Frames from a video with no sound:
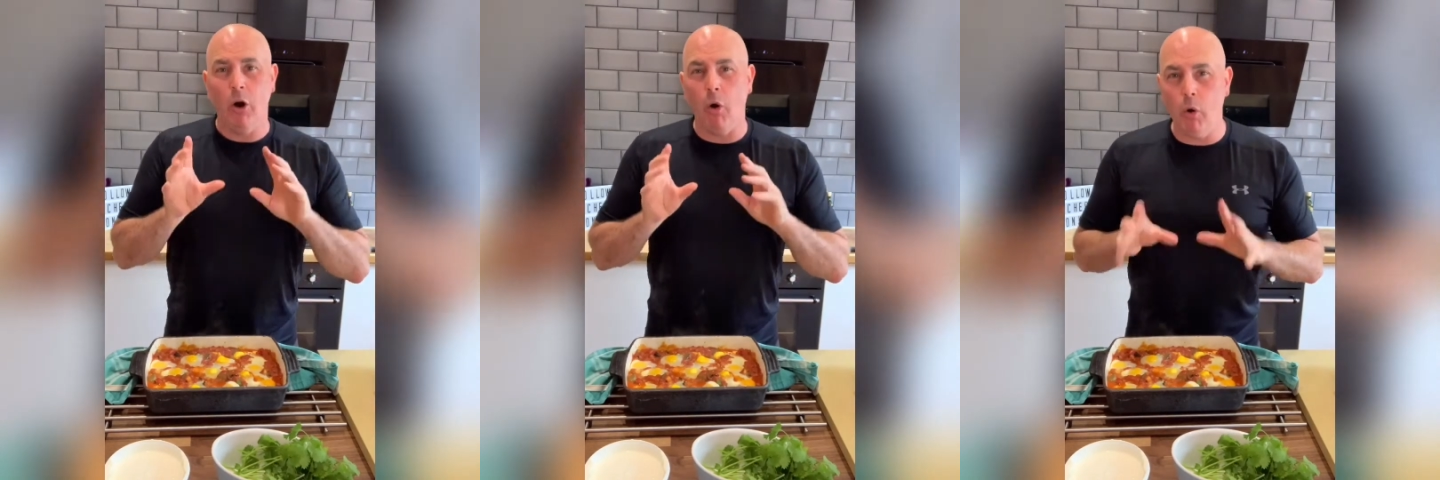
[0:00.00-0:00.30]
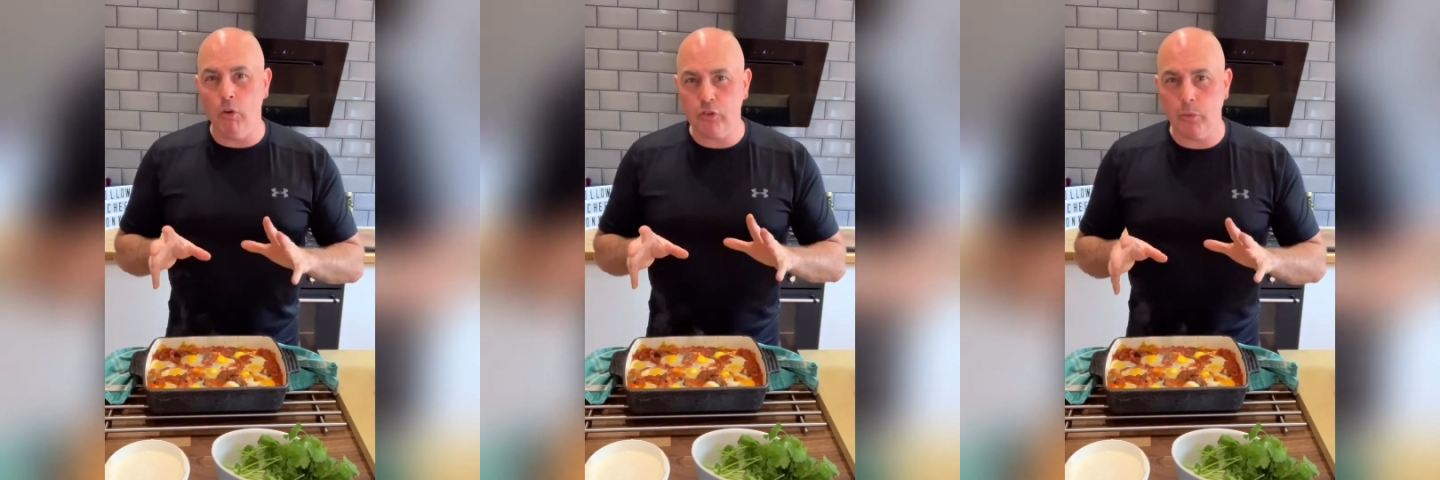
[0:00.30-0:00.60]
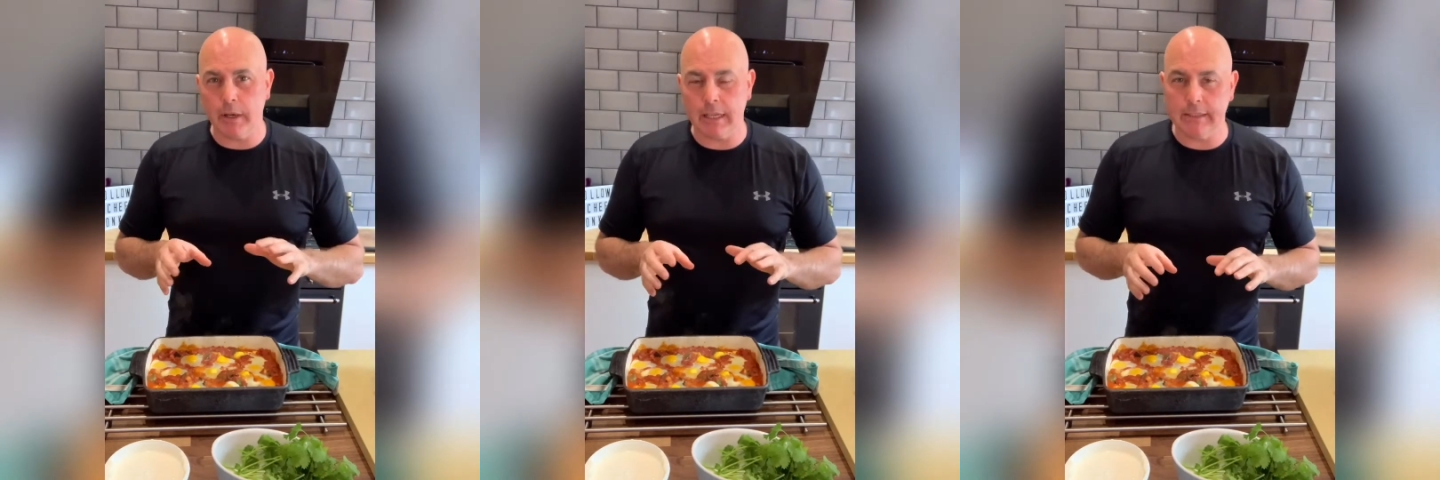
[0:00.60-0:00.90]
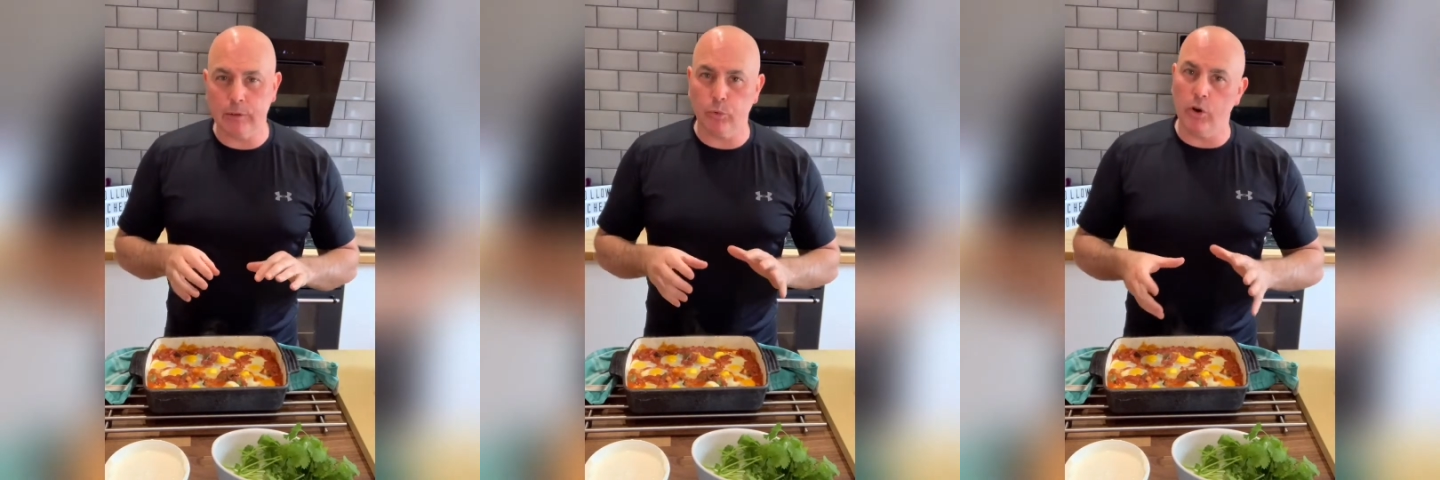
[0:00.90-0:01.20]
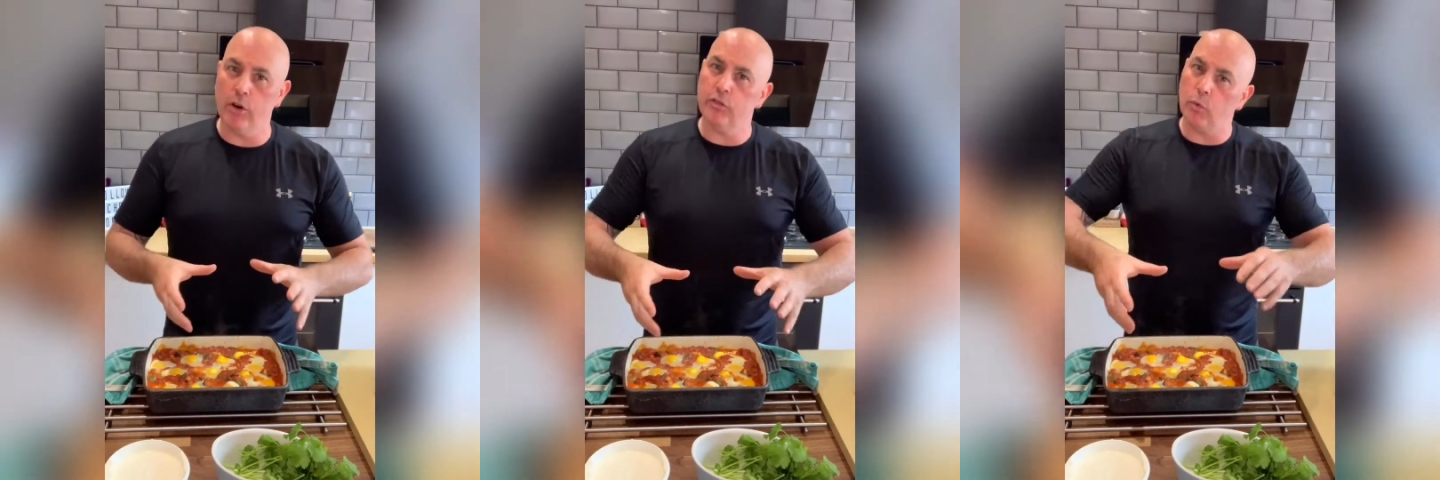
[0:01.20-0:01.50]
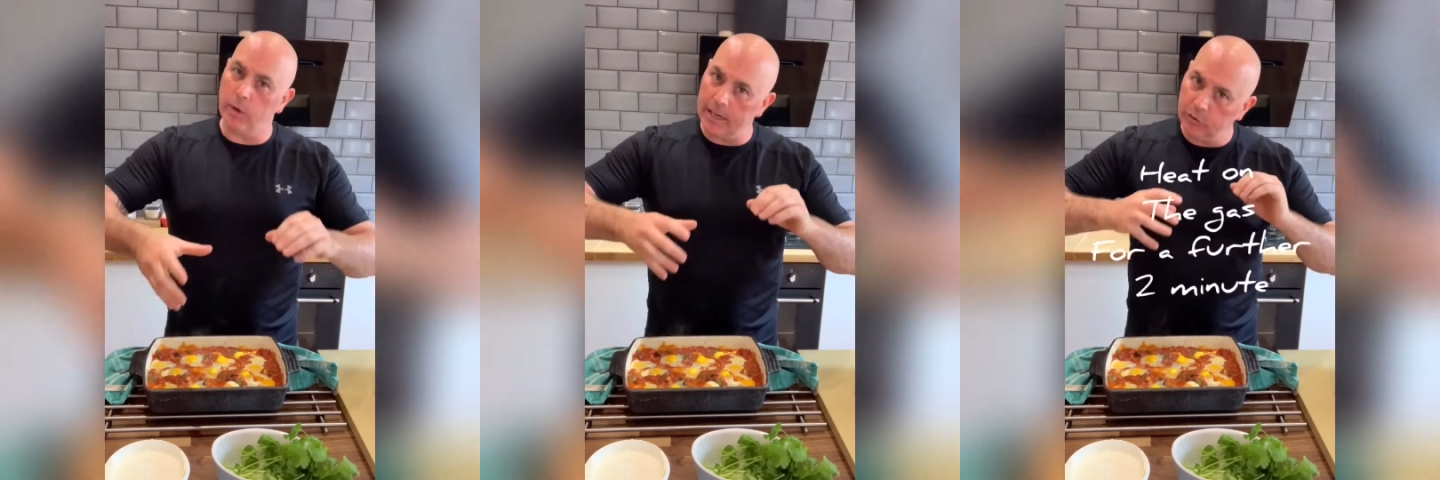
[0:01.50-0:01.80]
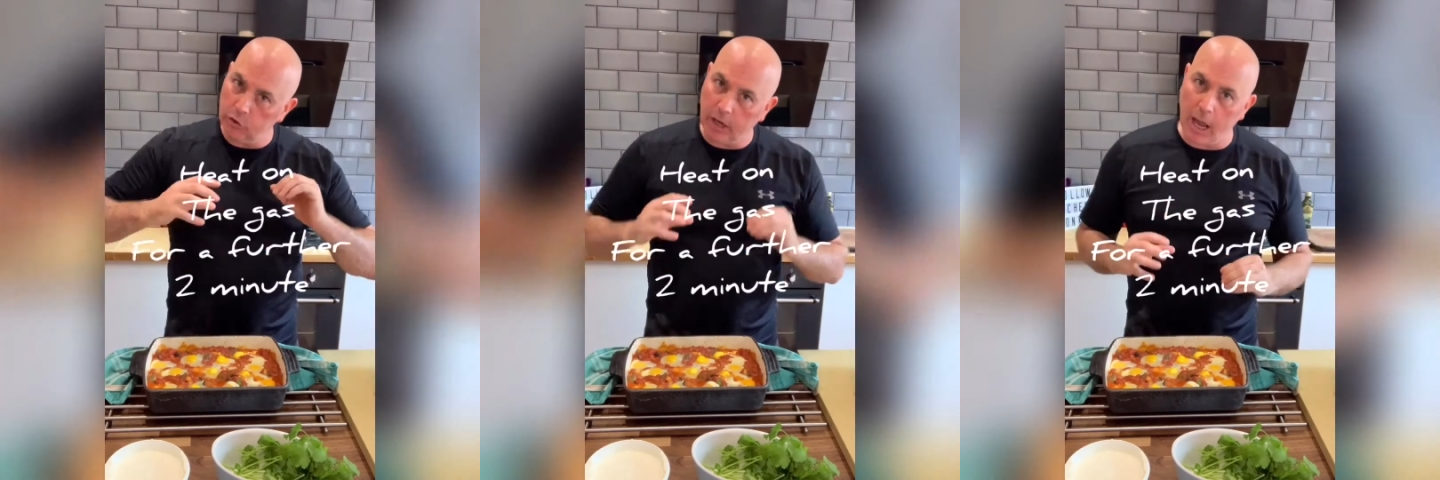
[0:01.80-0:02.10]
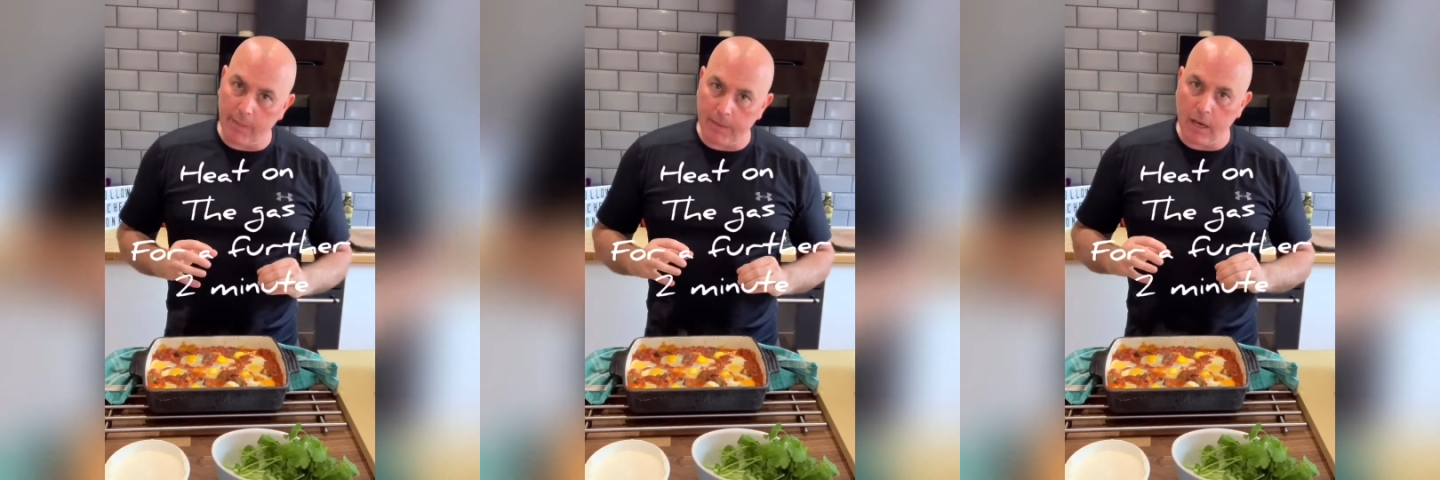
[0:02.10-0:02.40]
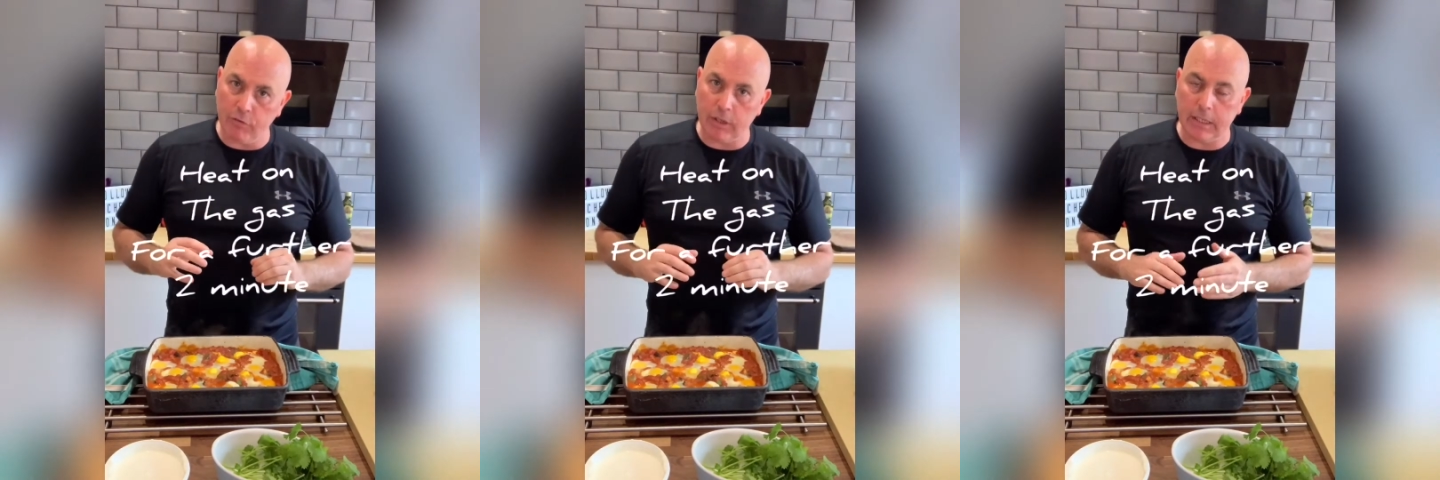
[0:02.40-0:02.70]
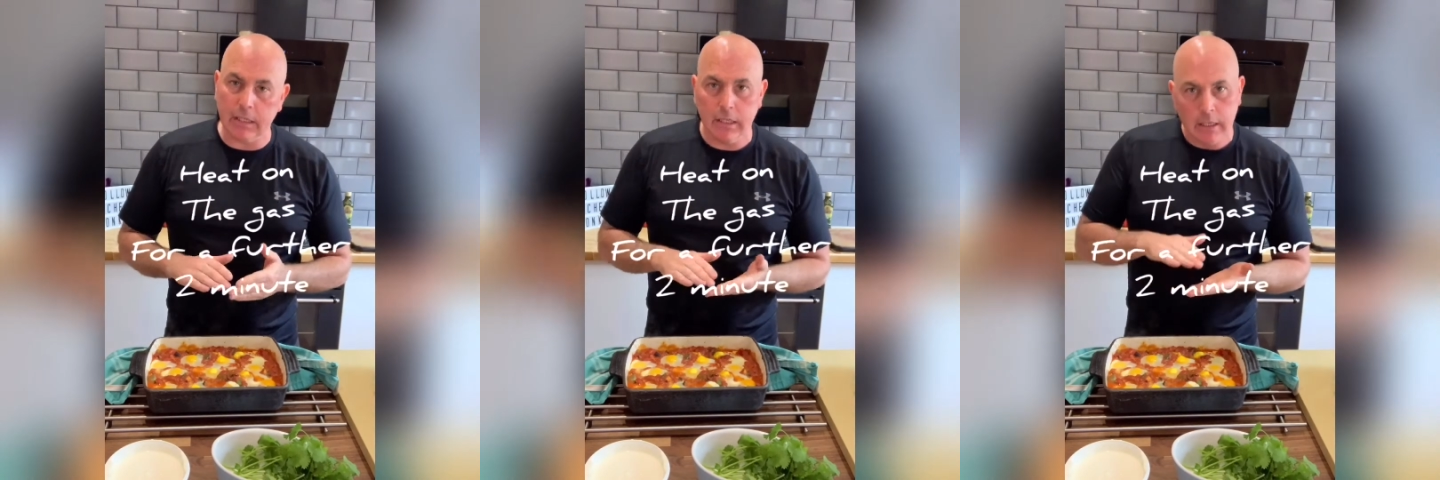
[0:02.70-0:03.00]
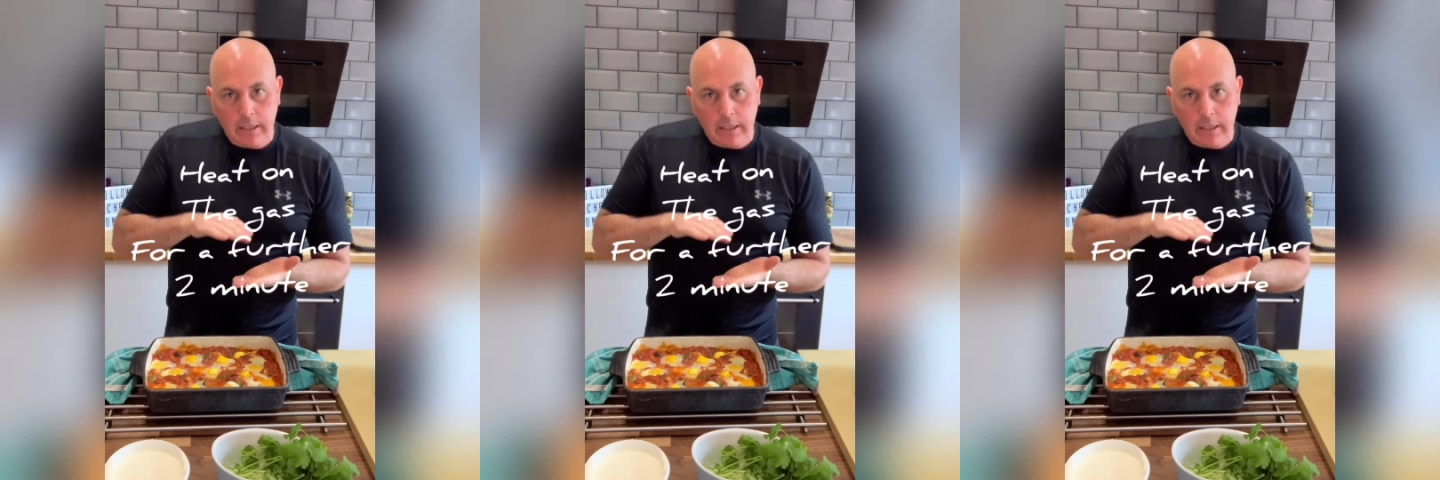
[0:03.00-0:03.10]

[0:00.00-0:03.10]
Also what I did was, when I took it out of the oven,